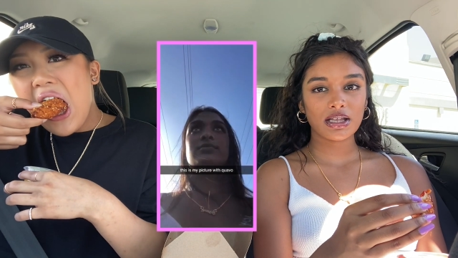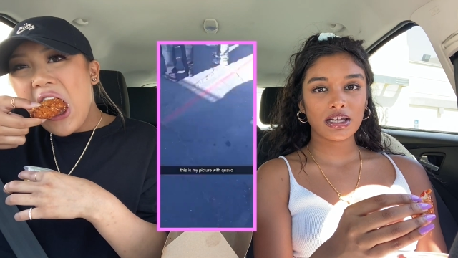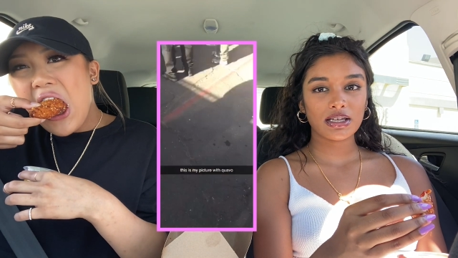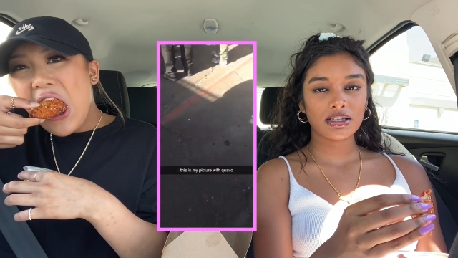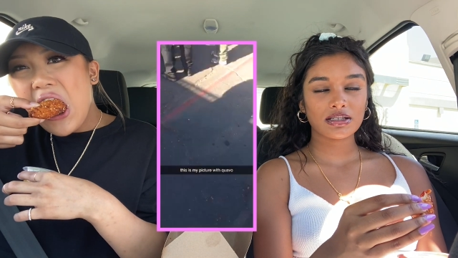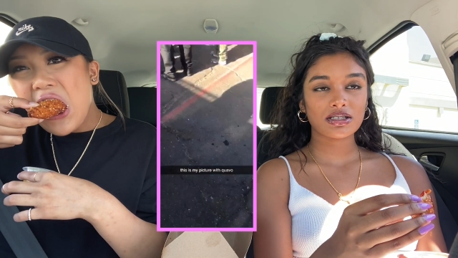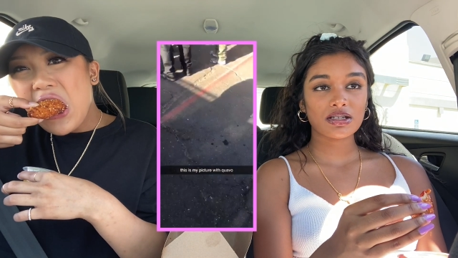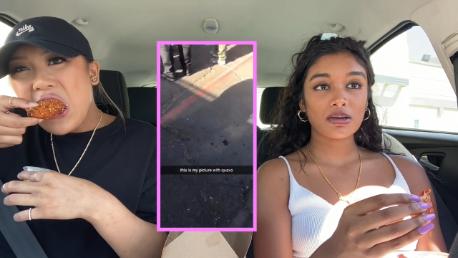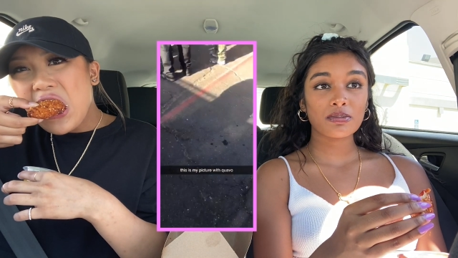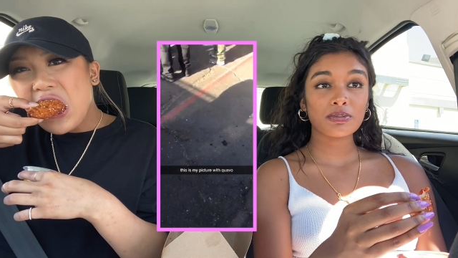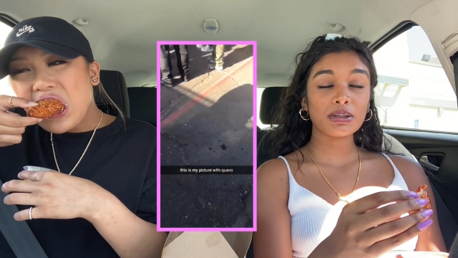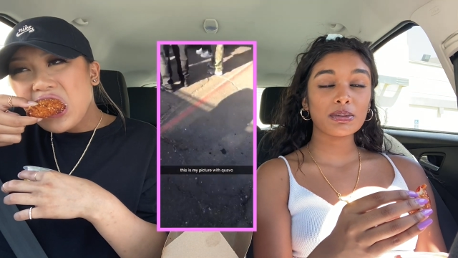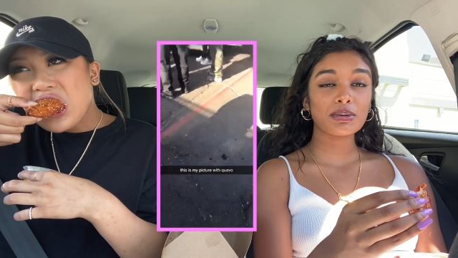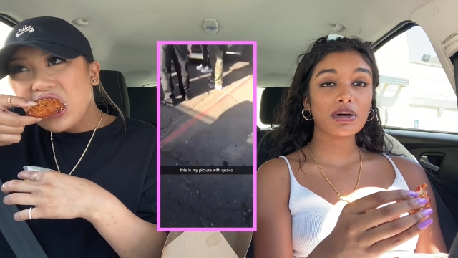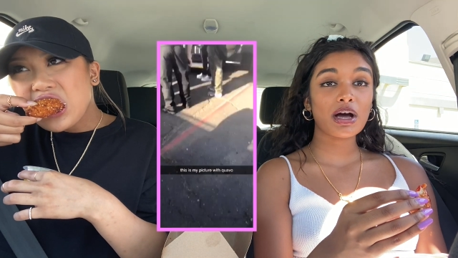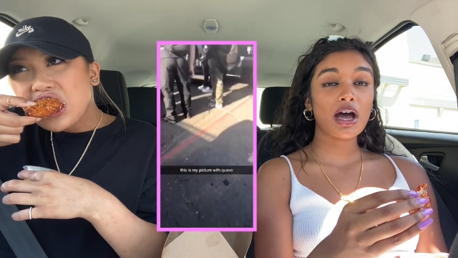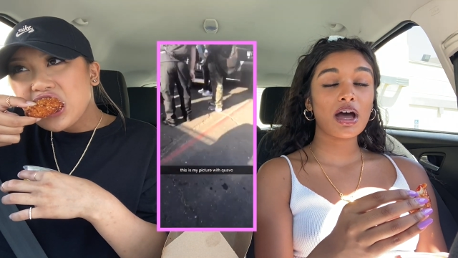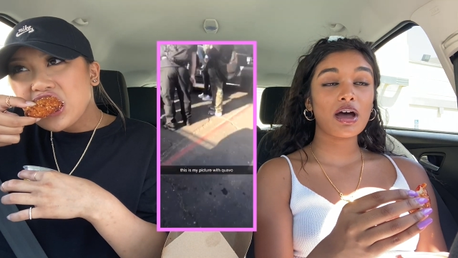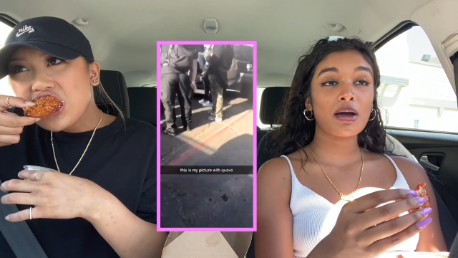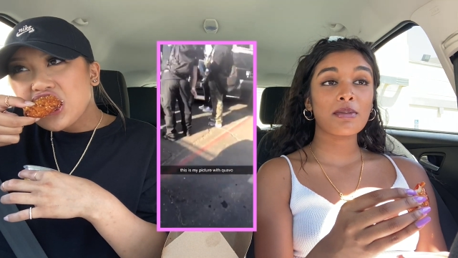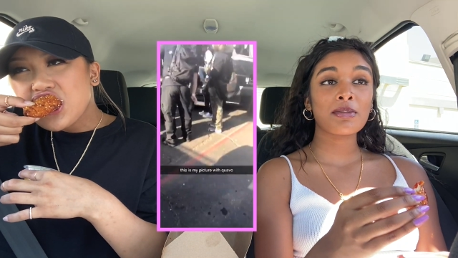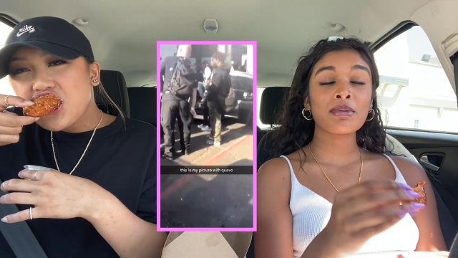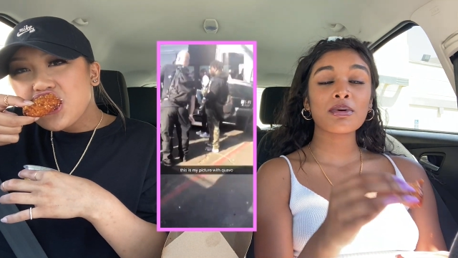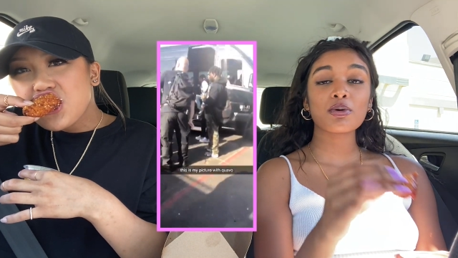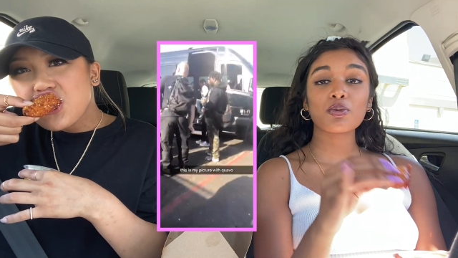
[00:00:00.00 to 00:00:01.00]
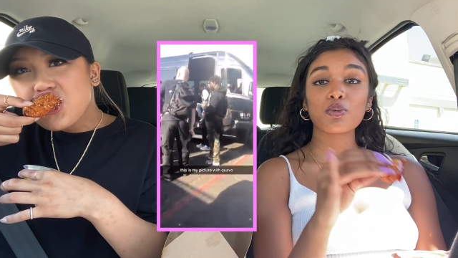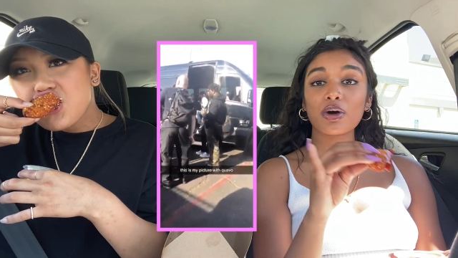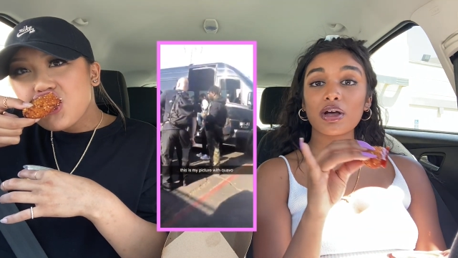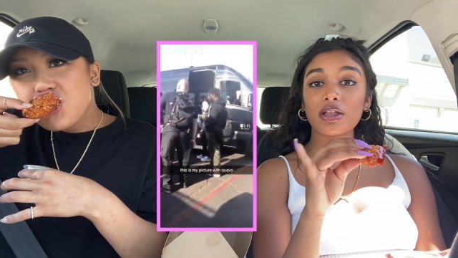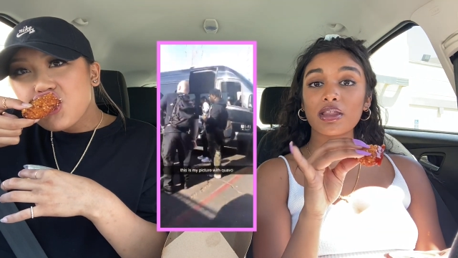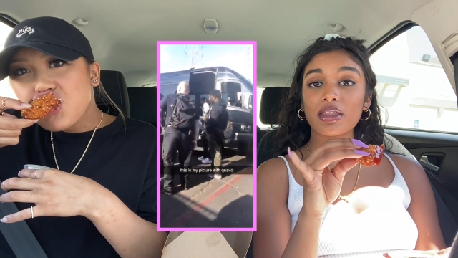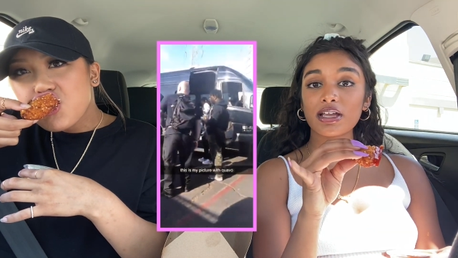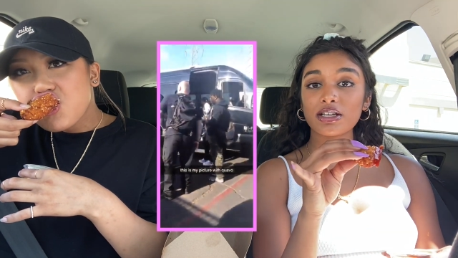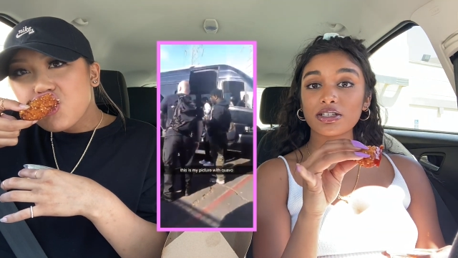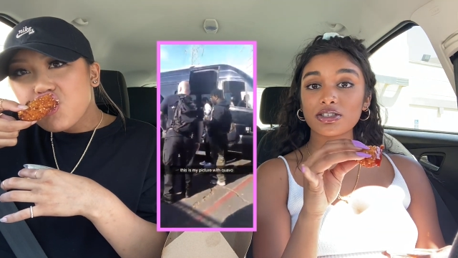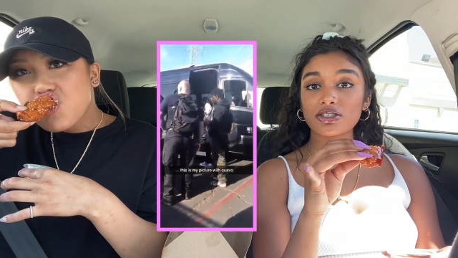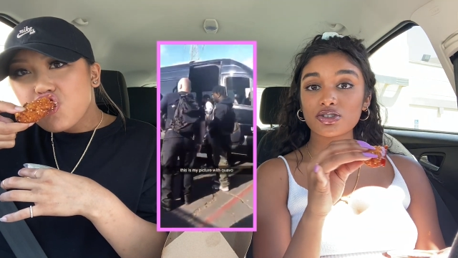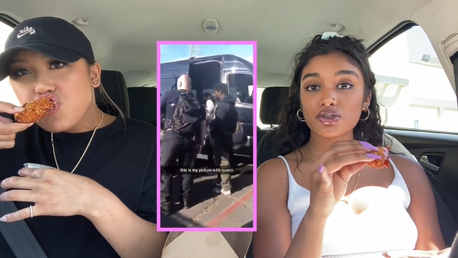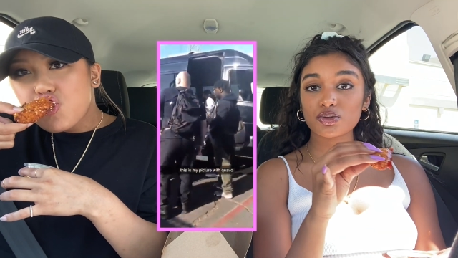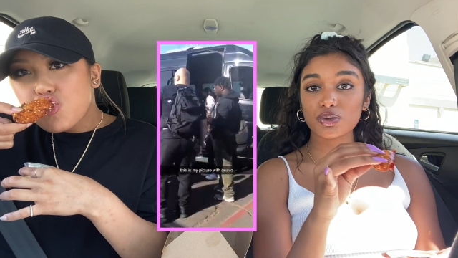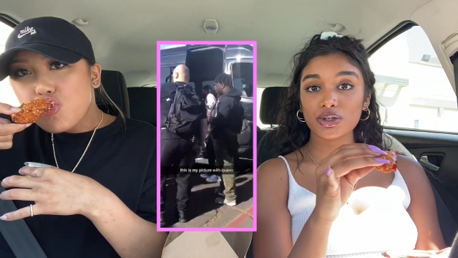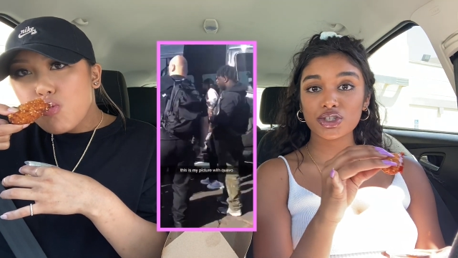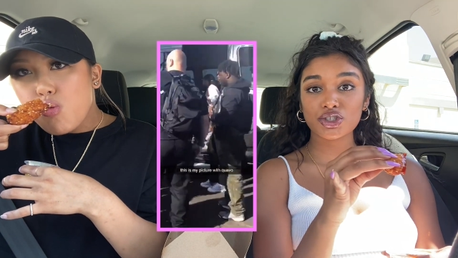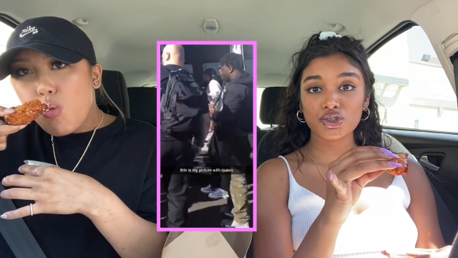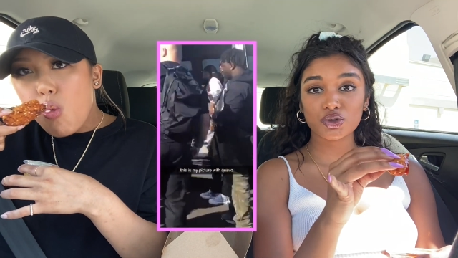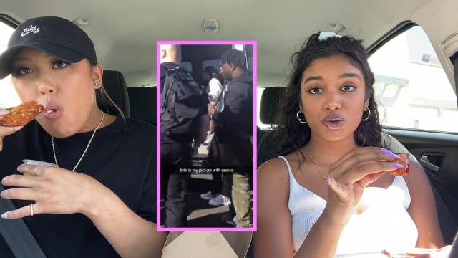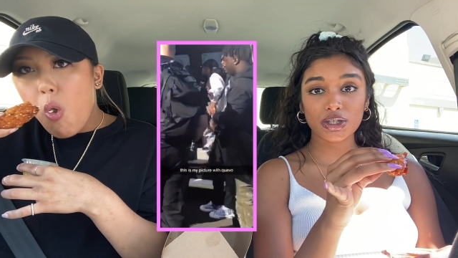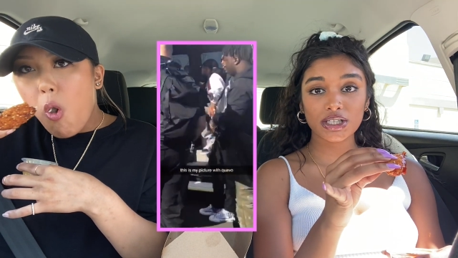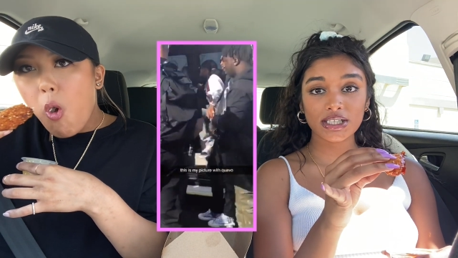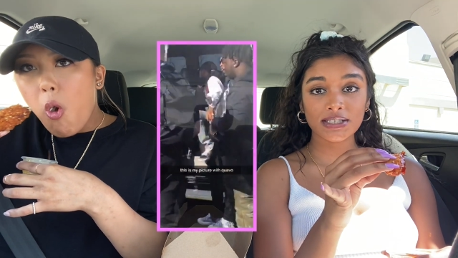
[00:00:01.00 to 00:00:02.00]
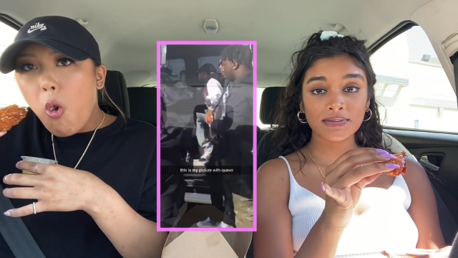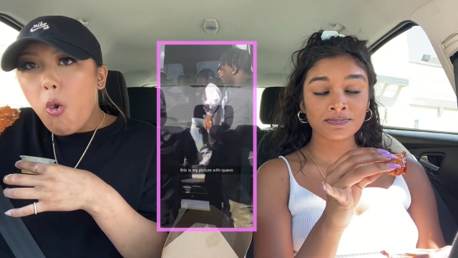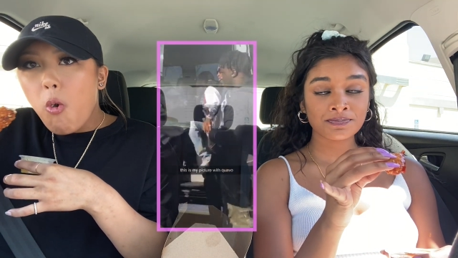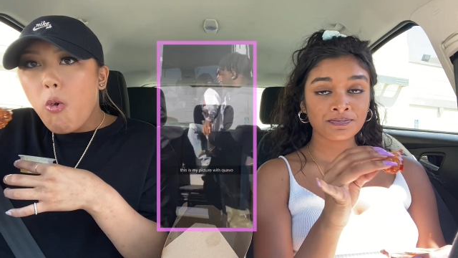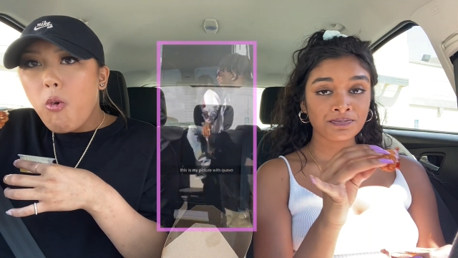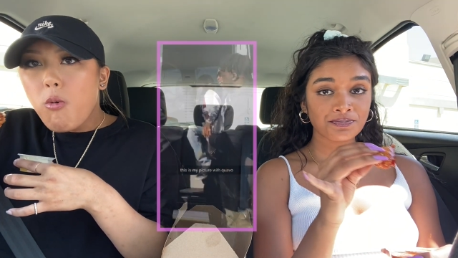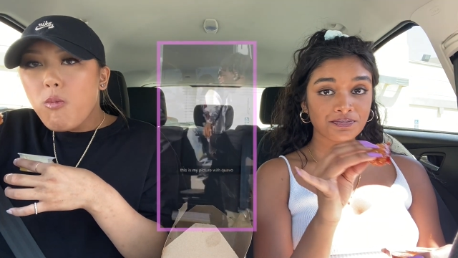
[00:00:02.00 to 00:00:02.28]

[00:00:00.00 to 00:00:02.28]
Speaker 1: Like some people, I remember what like to Shorty Shorty.